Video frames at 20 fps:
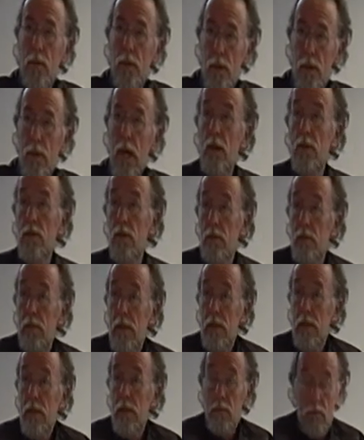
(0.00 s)
turn out to
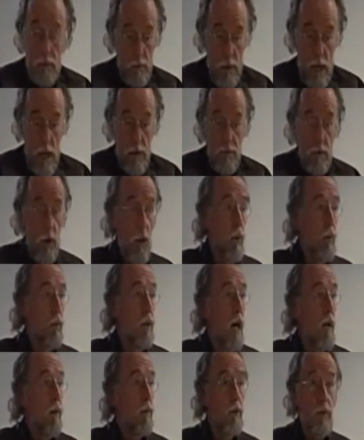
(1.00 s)
have gold
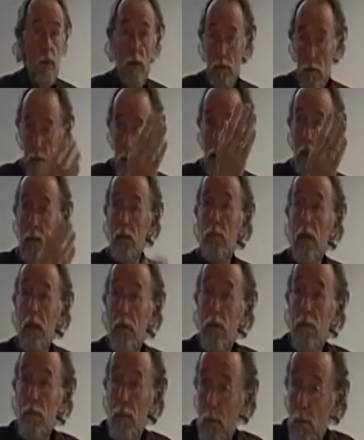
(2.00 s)
after all, well,
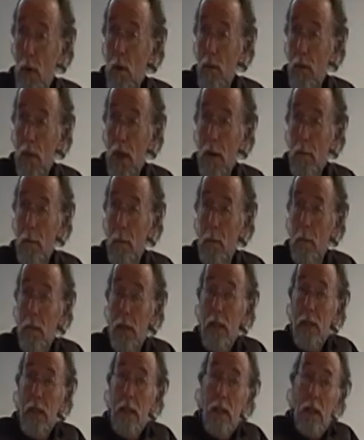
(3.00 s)
let's promote them.
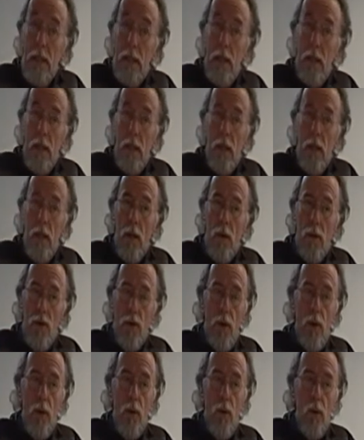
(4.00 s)

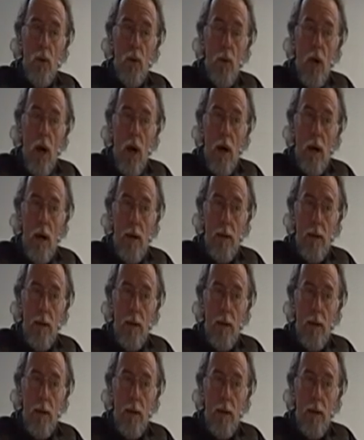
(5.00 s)
So,